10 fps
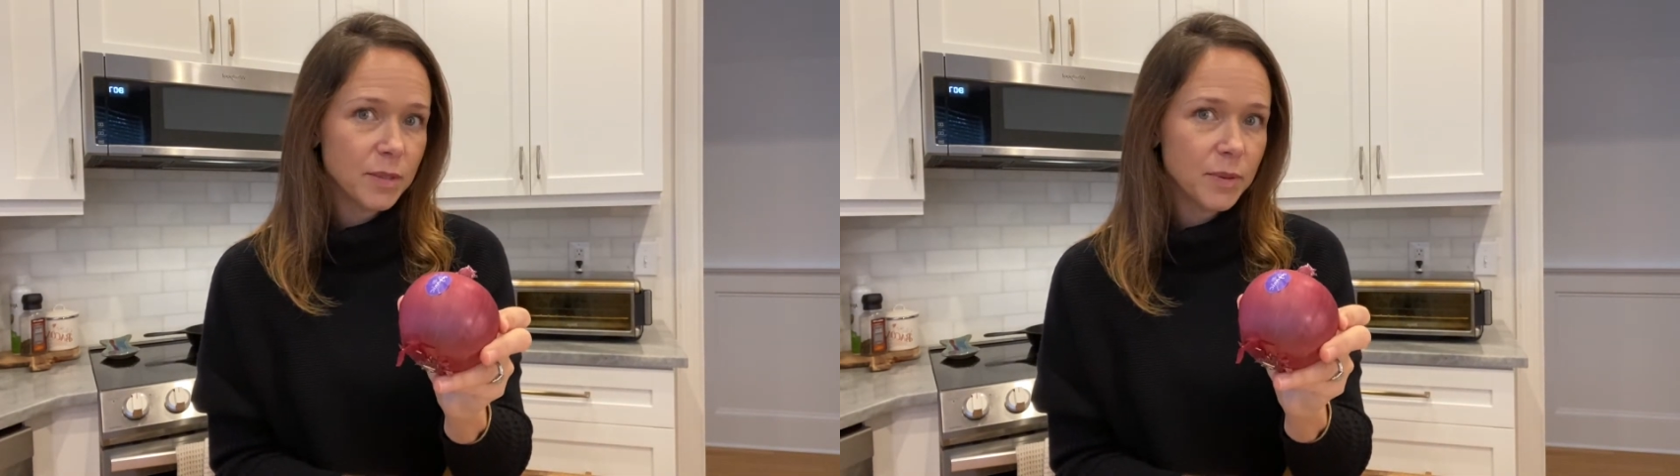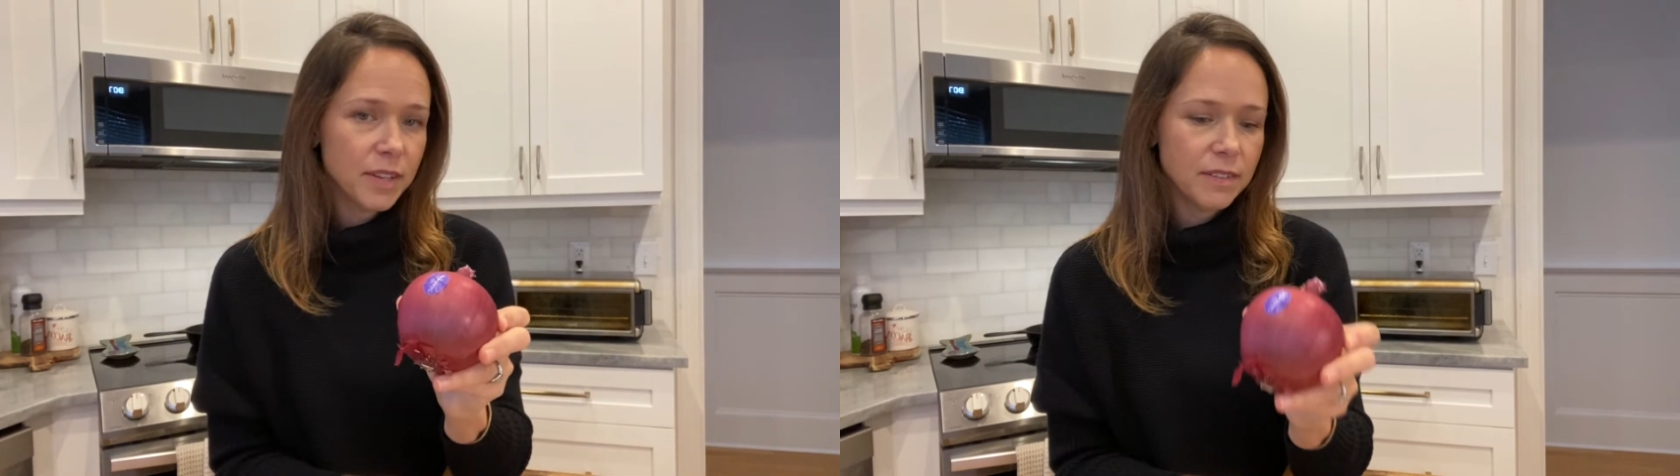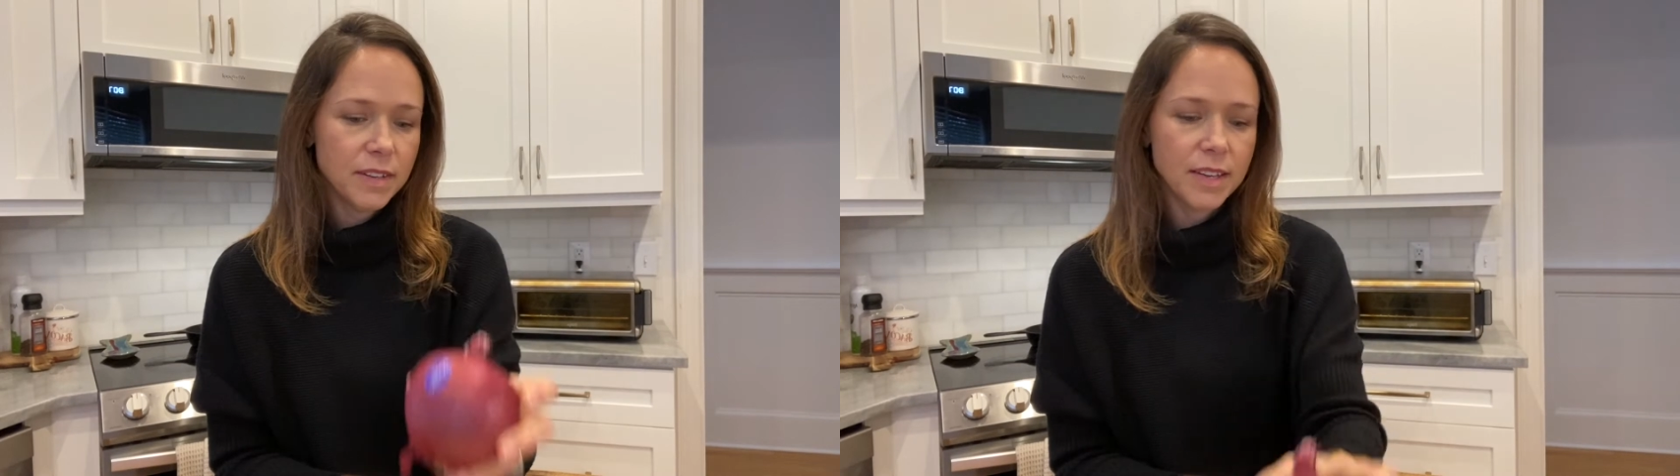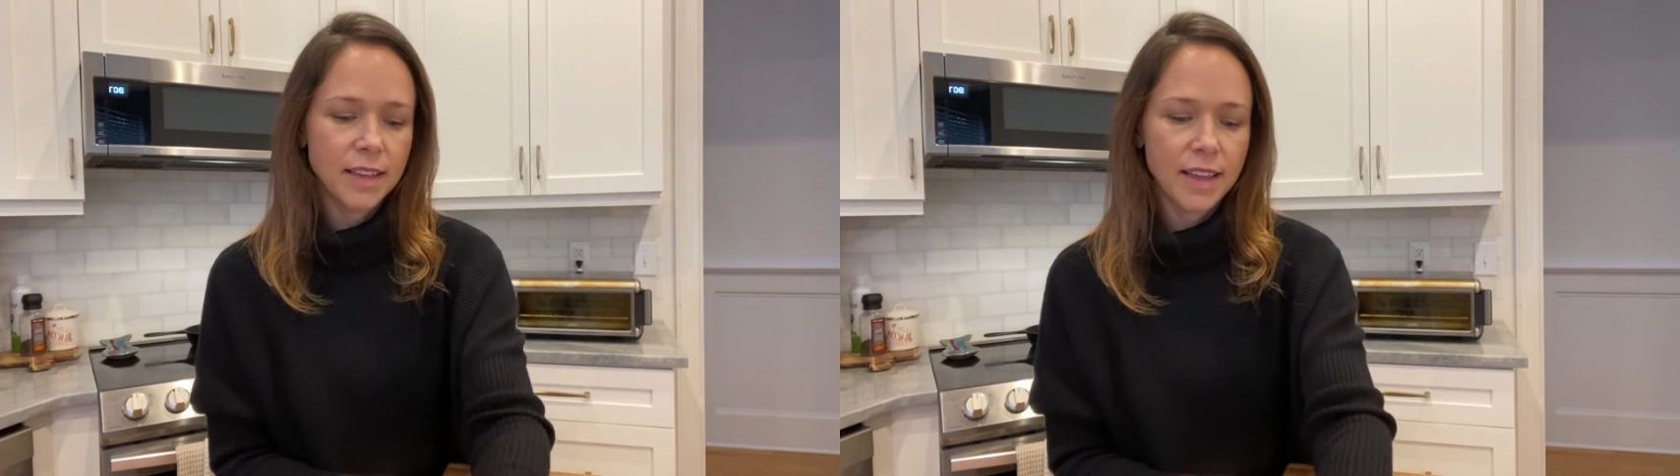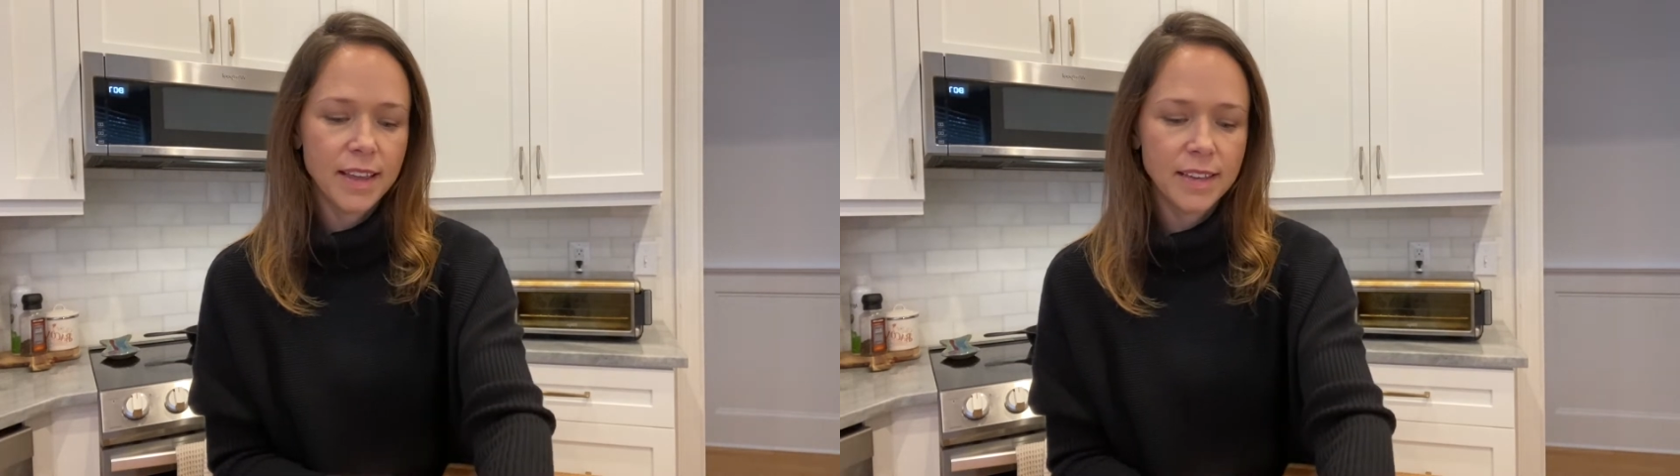one
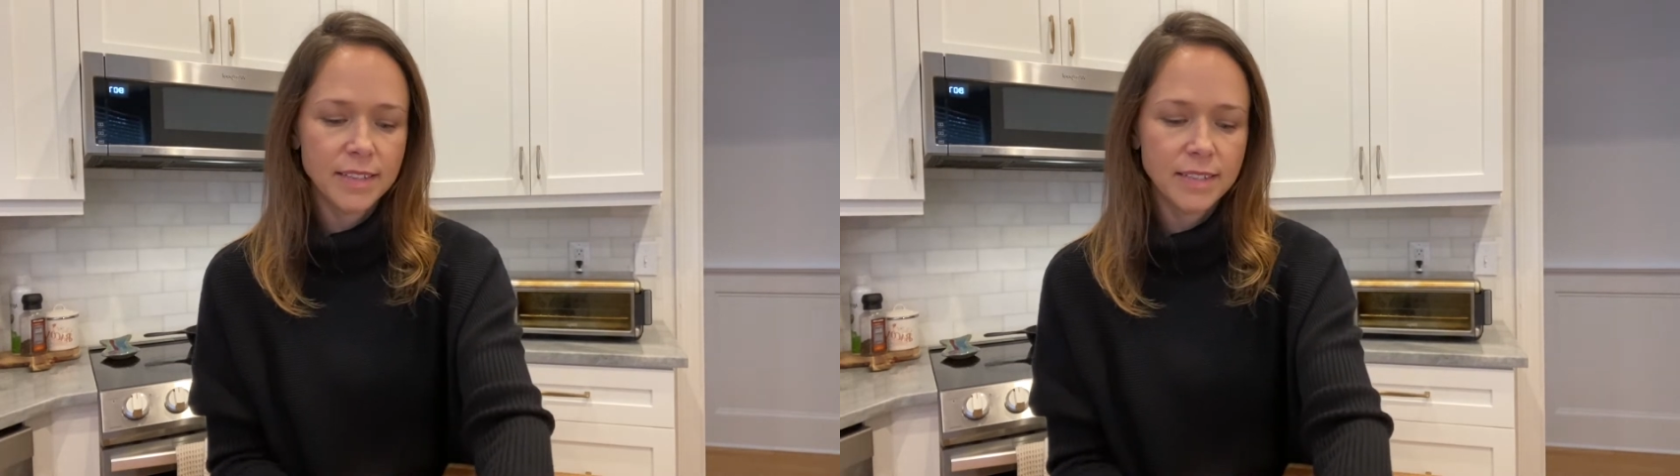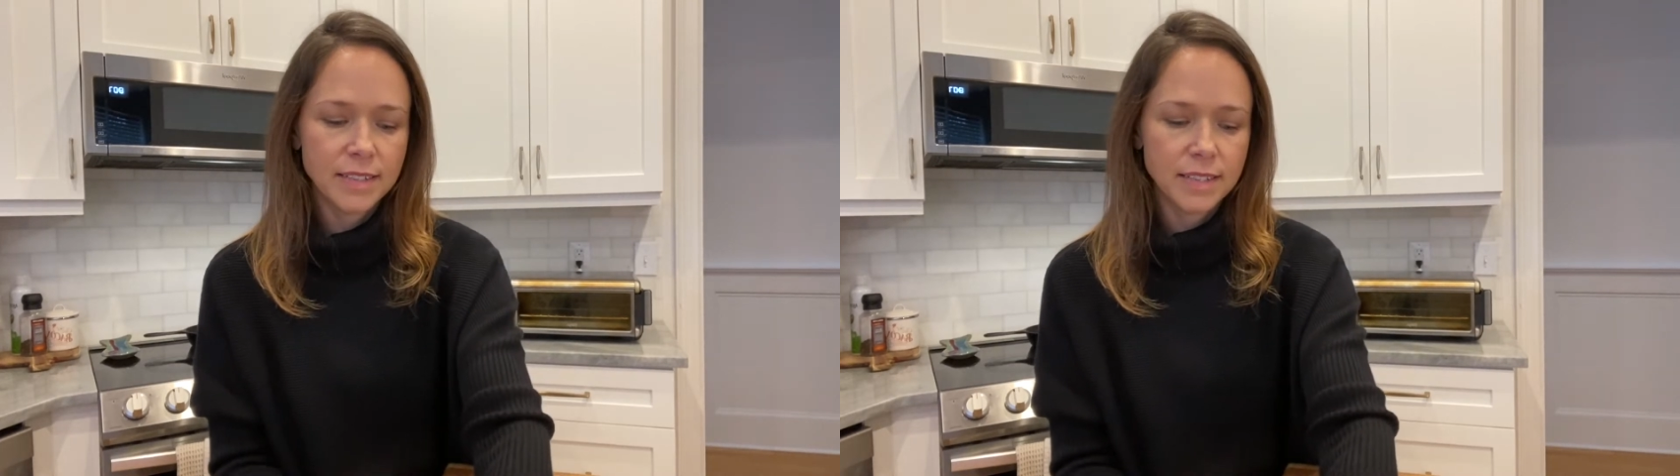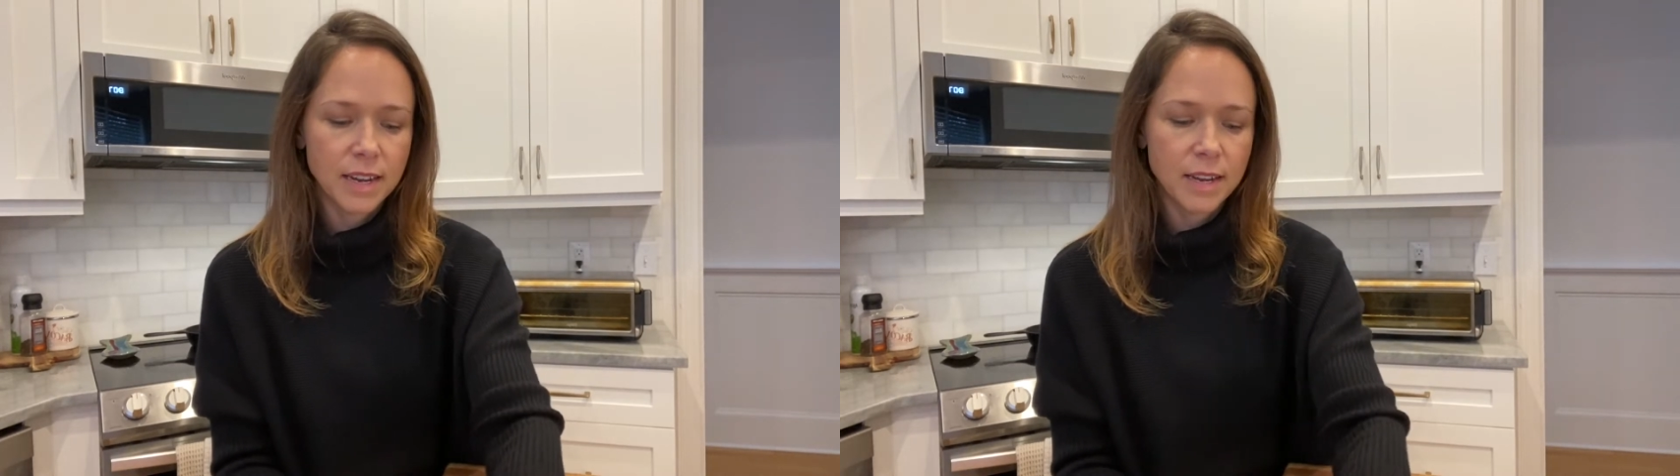and